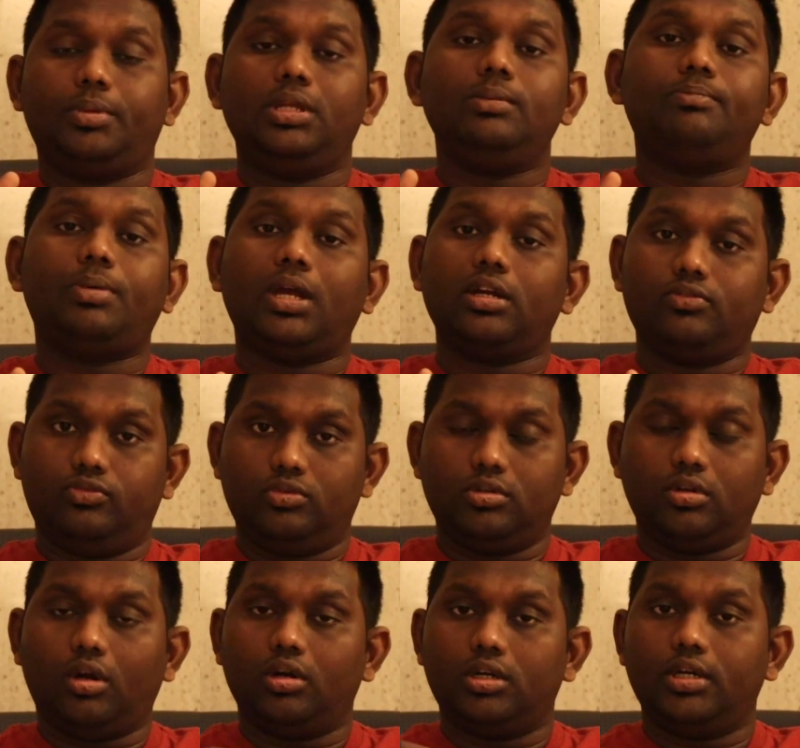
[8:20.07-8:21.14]
pre-packed
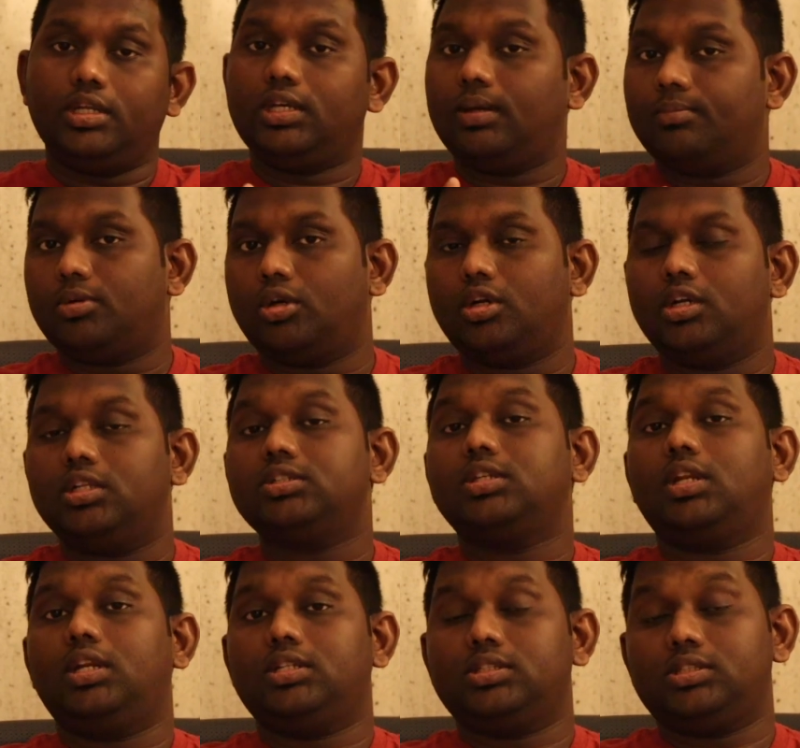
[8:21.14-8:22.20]
food already kept on the
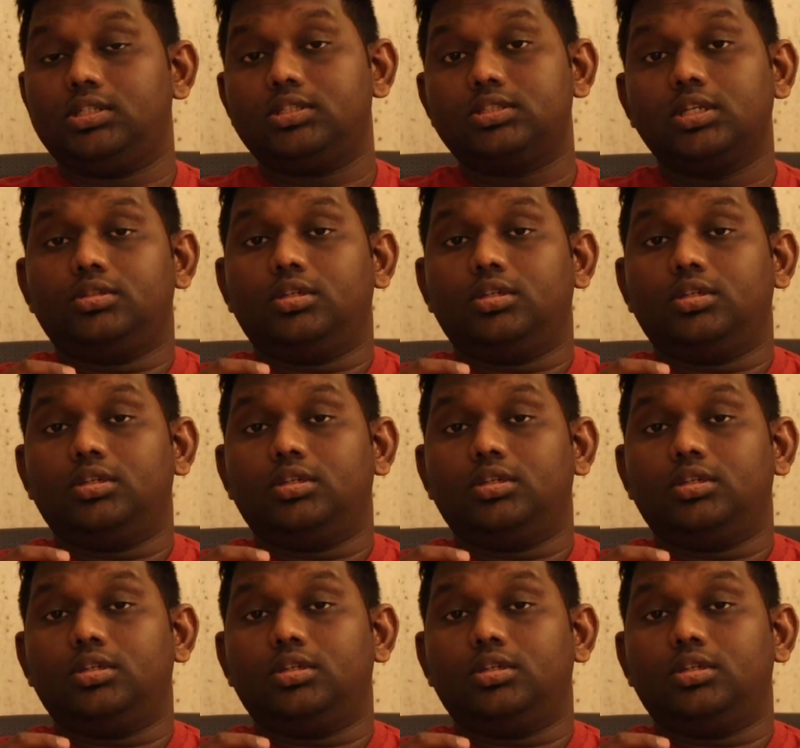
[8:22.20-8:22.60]
designated seats,